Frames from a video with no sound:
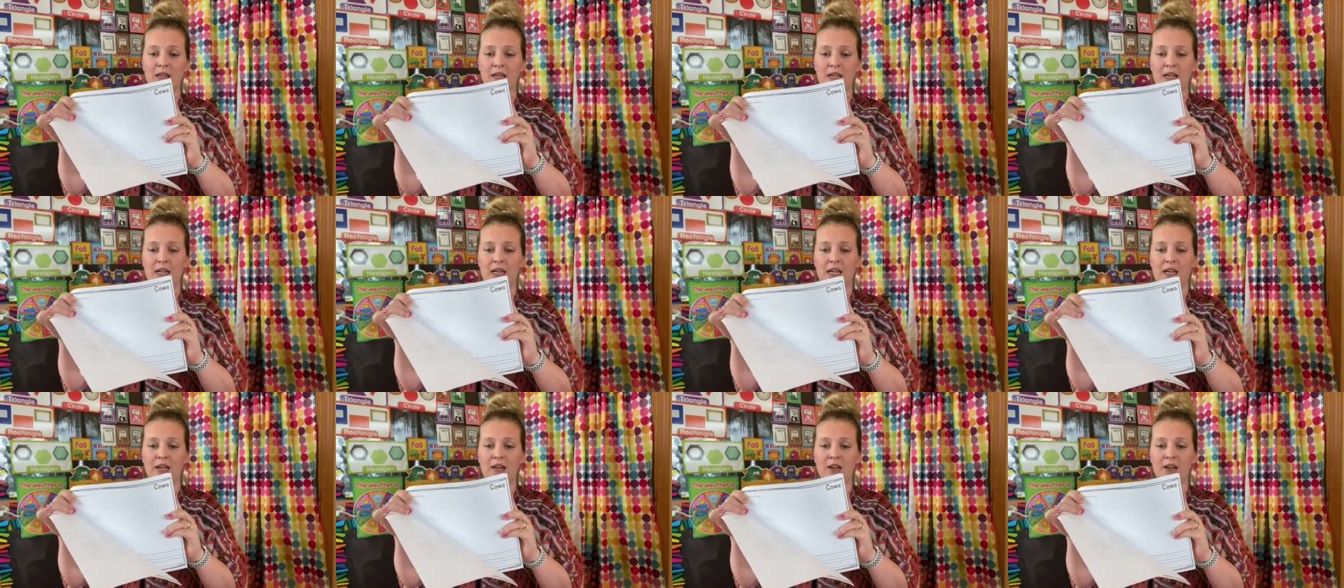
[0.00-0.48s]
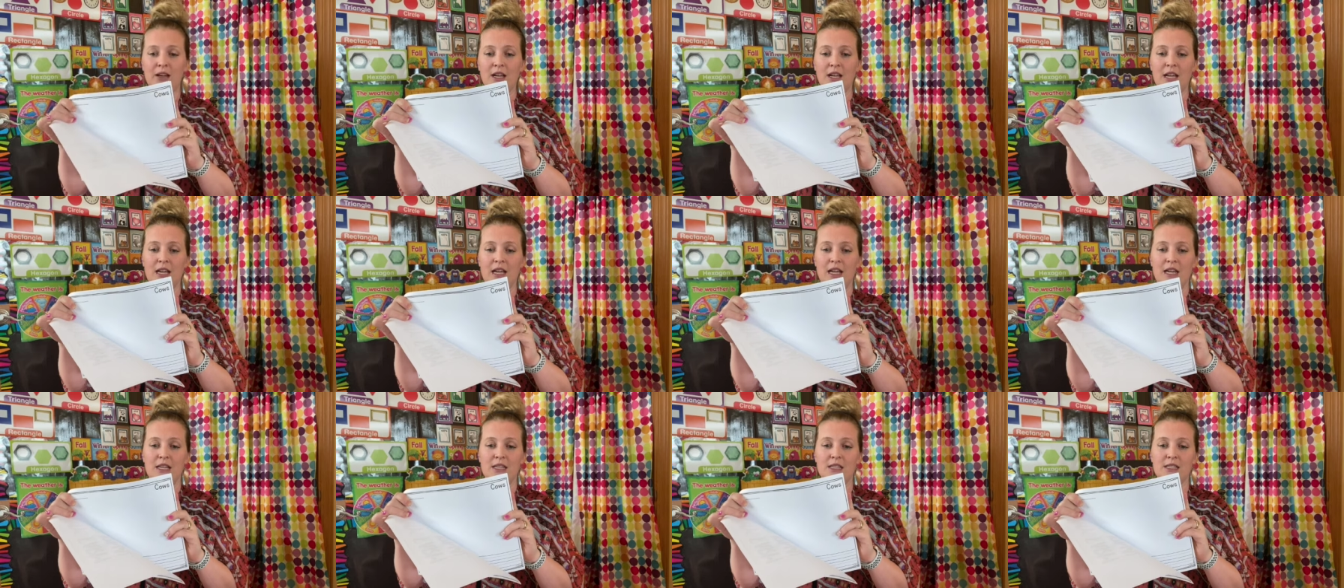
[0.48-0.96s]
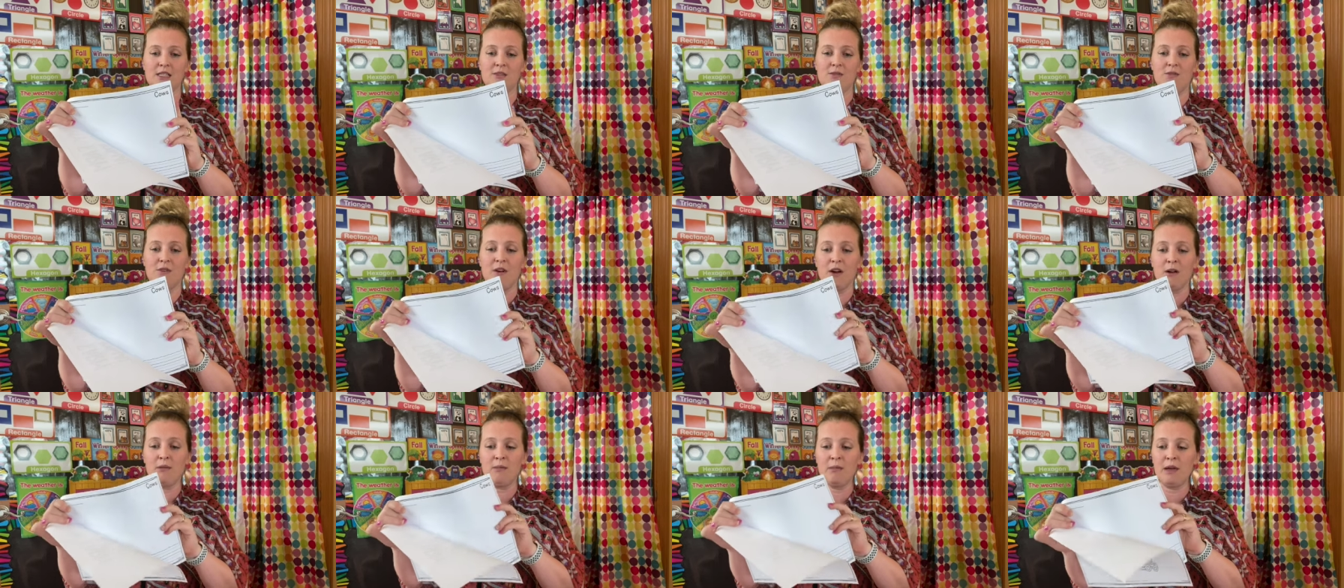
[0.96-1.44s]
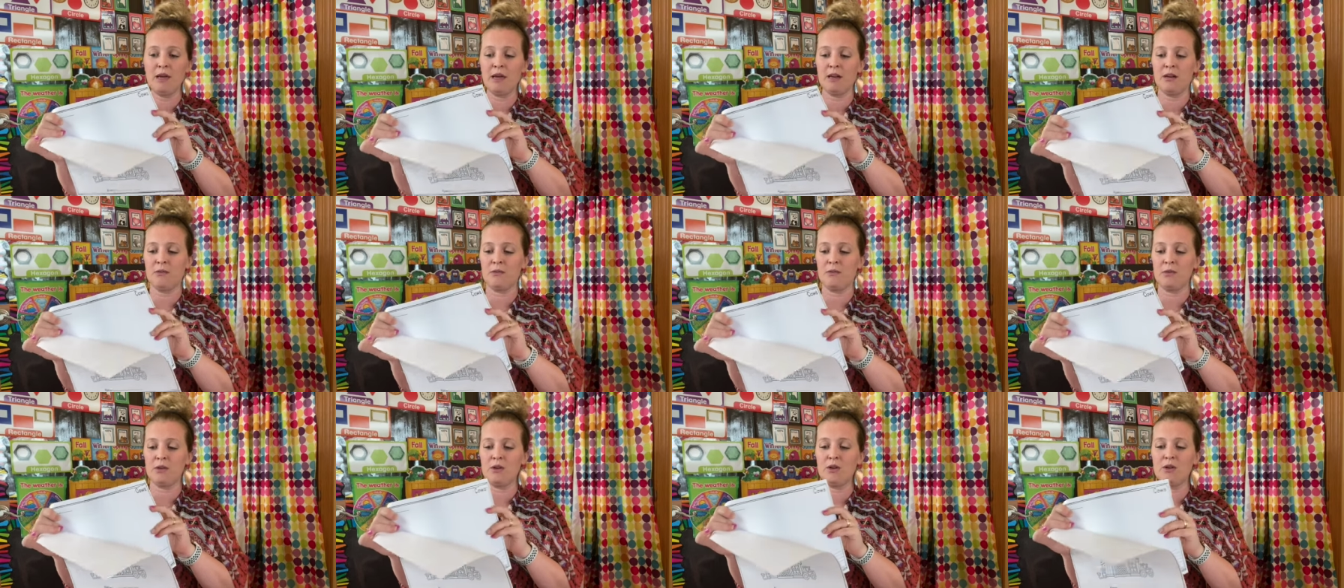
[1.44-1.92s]
Like here is farm
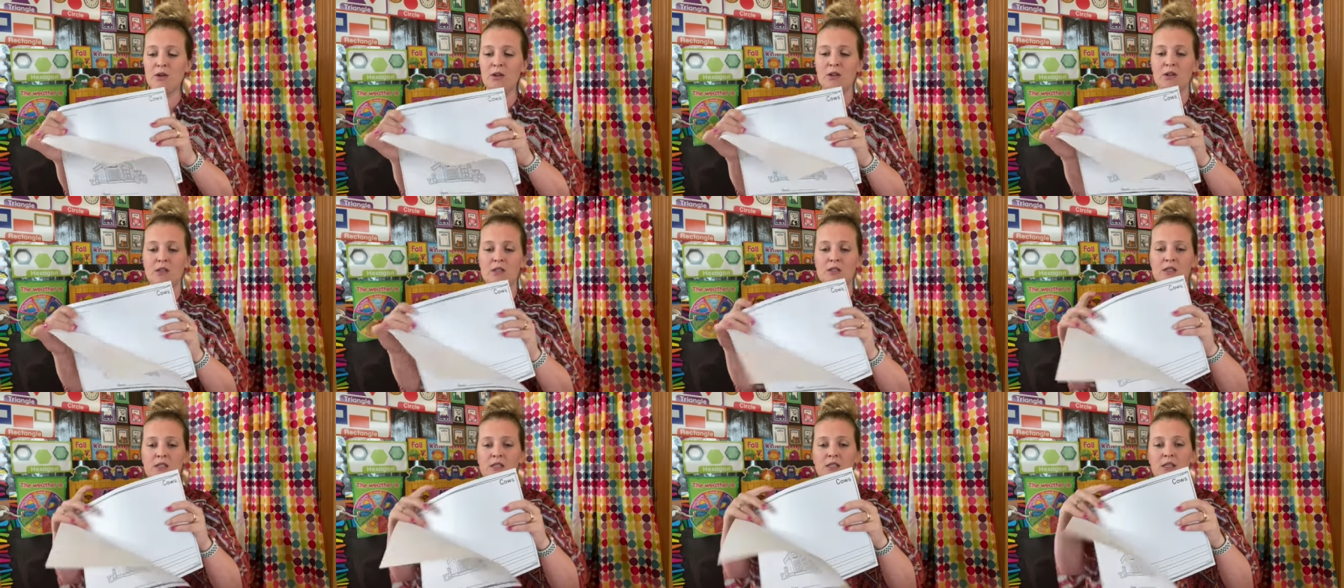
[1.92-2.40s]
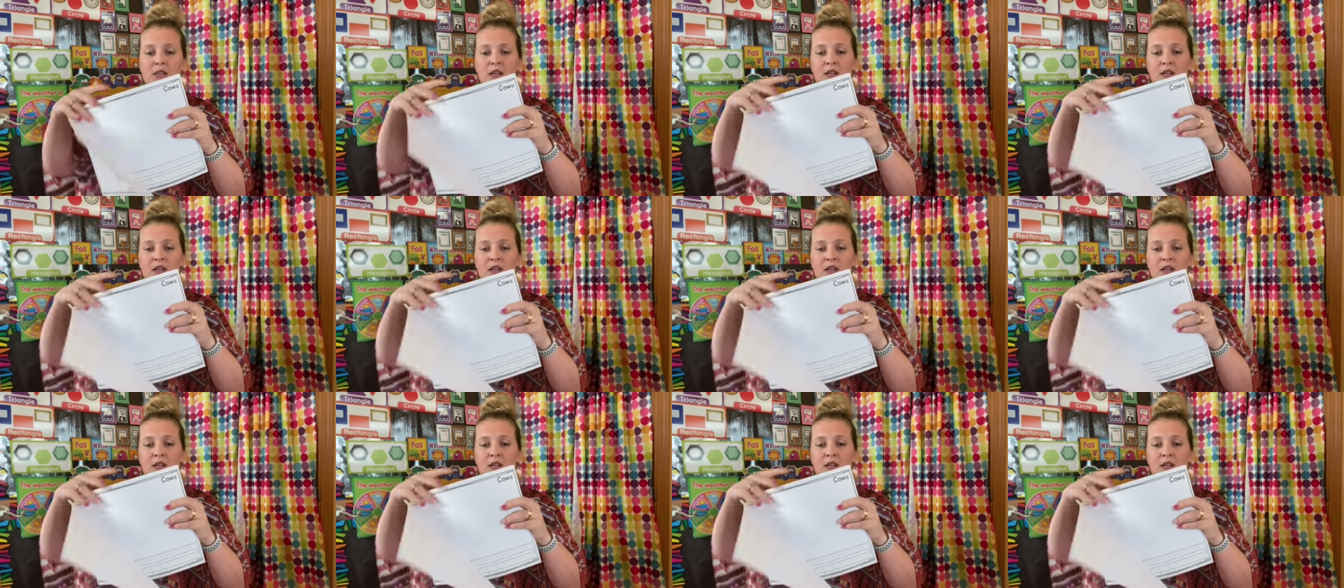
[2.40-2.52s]
animals,